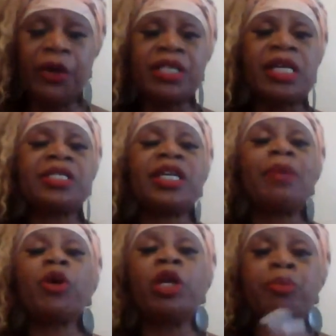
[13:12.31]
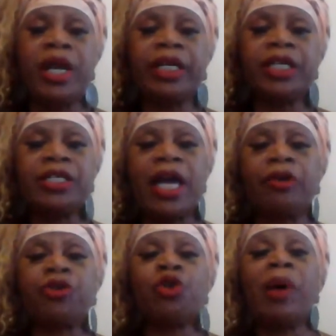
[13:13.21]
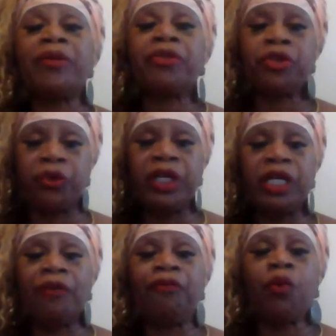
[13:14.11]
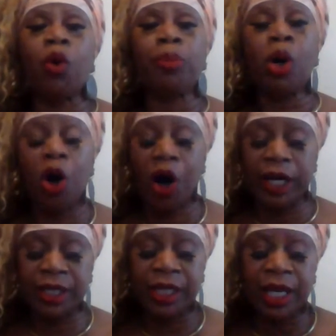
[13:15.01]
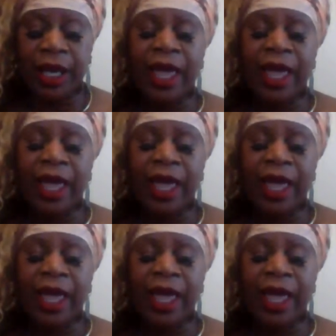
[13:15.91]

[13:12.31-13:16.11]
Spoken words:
As I said, I'm going to break it down to about 3 or 4 parts.